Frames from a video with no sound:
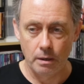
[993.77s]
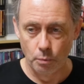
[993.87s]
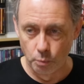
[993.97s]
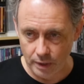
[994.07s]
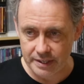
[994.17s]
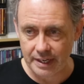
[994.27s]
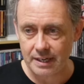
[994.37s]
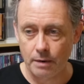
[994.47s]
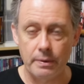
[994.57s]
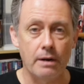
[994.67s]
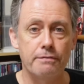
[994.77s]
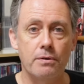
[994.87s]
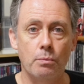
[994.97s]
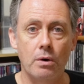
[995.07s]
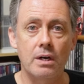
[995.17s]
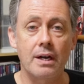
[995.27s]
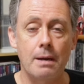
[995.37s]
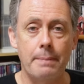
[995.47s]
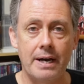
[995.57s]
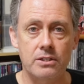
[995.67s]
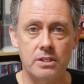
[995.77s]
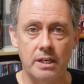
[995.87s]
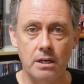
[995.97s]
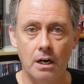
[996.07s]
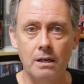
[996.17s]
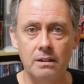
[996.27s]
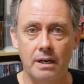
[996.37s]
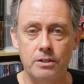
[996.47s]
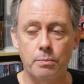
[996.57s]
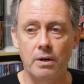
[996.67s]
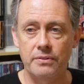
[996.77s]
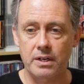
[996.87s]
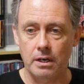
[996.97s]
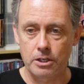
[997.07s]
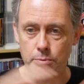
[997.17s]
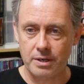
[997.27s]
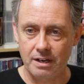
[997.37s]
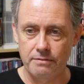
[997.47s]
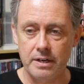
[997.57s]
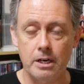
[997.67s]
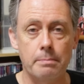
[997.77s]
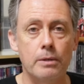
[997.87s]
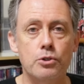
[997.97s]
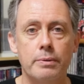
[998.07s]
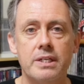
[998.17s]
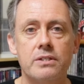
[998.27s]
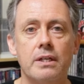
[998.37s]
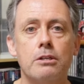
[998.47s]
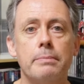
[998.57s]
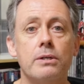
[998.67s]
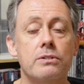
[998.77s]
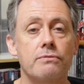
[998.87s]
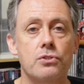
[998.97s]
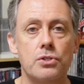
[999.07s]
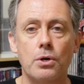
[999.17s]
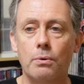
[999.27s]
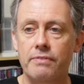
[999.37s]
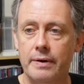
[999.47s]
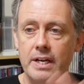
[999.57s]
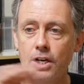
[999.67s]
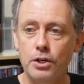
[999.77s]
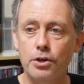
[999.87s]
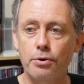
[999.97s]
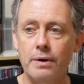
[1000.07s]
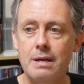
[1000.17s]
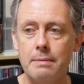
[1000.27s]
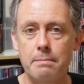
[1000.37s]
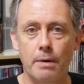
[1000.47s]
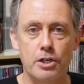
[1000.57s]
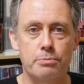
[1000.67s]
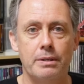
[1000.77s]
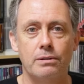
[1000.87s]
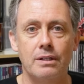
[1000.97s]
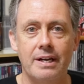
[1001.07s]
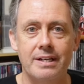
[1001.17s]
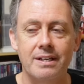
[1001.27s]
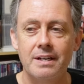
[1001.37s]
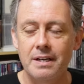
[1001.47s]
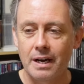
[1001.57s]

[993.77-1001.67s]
One night I went out for a walk and I passed a car lot where all the cars were covered in about 20 centimeters of snow, very creamy marshmallow-like